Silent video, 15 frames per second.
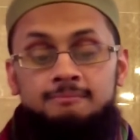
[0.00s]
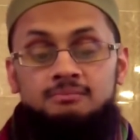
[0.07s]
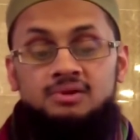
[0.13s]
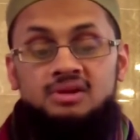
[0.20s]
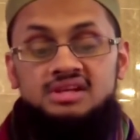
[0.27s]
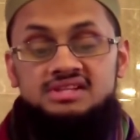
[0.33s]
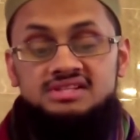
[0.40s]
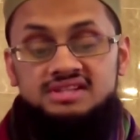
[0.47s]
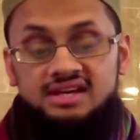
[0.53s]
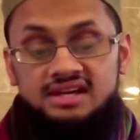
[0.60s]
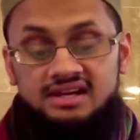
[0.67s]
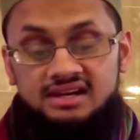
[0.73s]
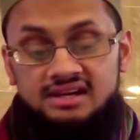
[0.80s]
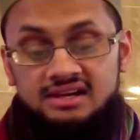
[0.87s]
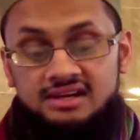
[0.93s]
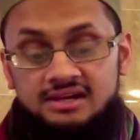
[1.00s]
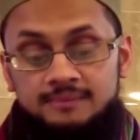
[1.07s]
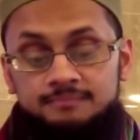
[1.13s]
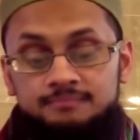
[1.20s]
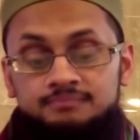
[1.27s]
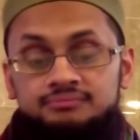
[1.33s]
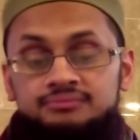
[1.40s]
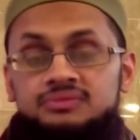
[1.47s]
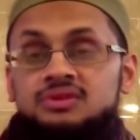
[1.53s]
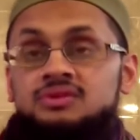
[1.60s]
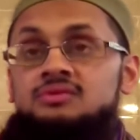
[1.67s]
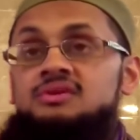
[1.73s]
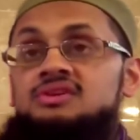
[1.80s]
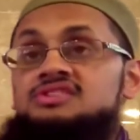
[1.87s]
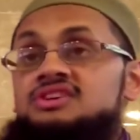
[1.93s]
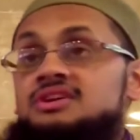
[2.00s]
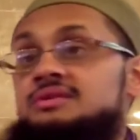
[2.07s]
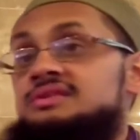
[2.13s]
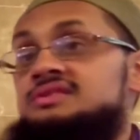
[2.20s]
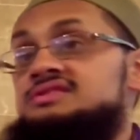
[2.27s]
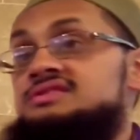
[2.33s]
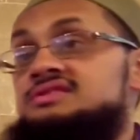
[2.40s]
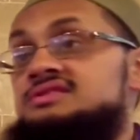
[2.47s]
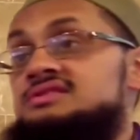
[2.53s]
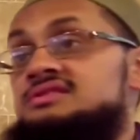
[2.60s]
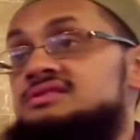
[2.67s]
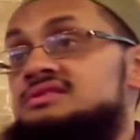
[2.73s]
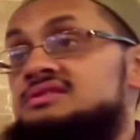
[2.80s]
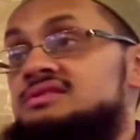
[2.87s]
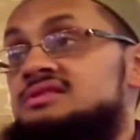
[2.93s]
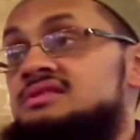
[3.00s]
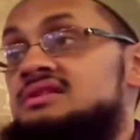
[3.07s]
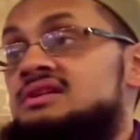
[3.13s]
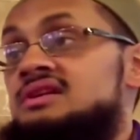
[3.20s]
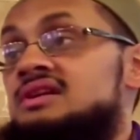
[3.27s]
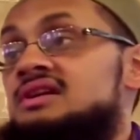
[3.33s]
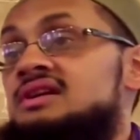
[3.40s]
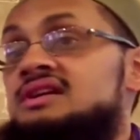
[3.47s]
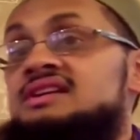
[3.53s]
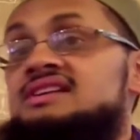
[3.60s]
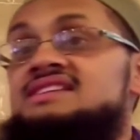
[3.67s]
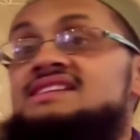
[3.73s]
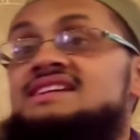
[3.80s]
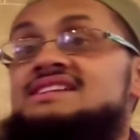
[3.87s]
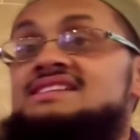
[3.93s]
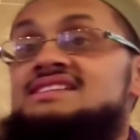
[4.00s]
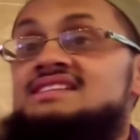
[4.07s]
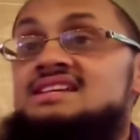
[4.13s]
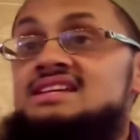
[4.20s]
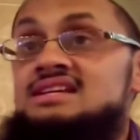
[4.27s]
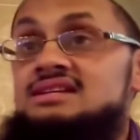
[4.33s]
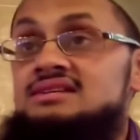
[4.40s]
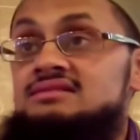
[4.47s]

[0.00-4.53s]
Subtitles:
wal-istihala, wal-jawaz. Necessity,